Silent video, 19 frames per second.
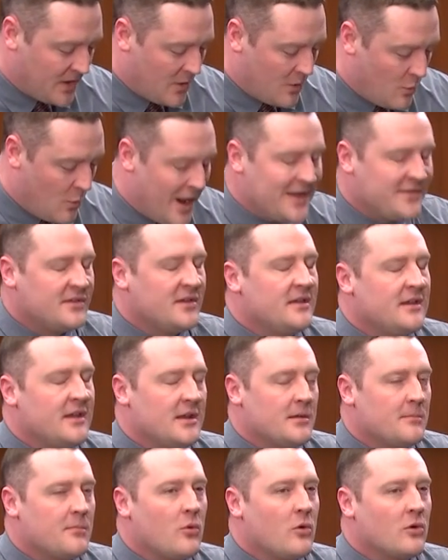Why is it
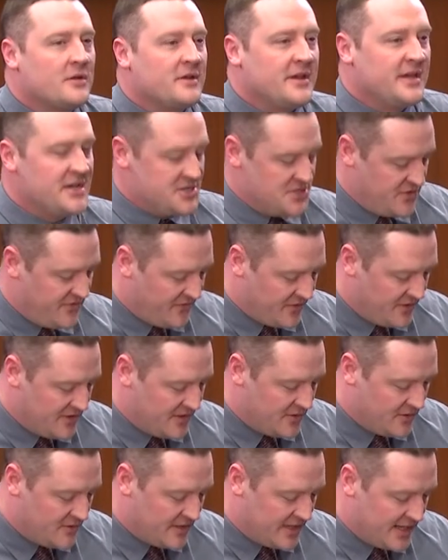an important issue for
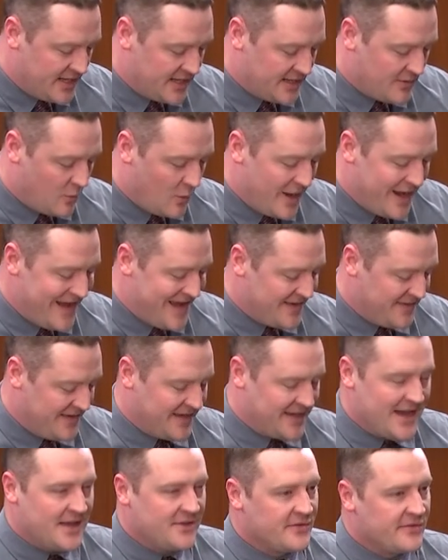you, and why hasn't
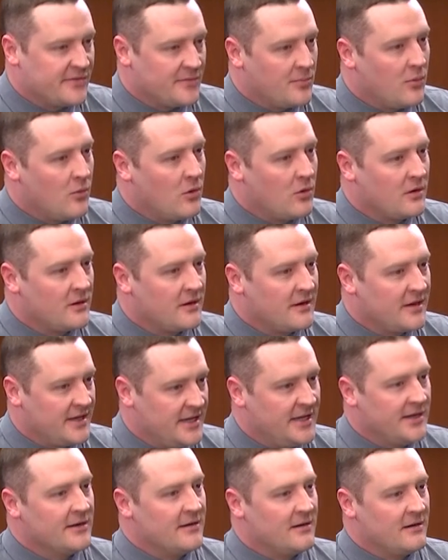it gotten support
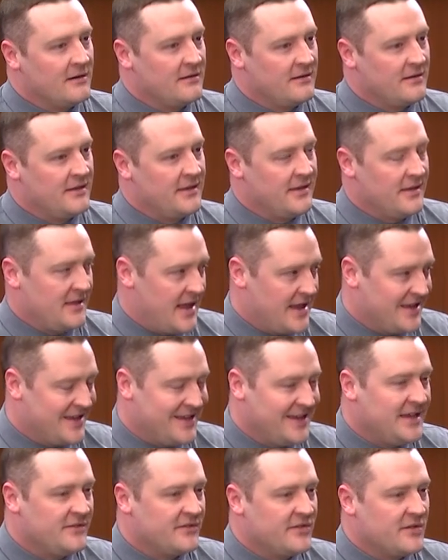here that it
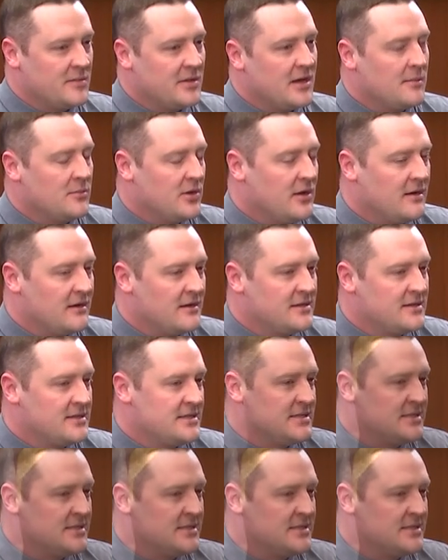needs to become law?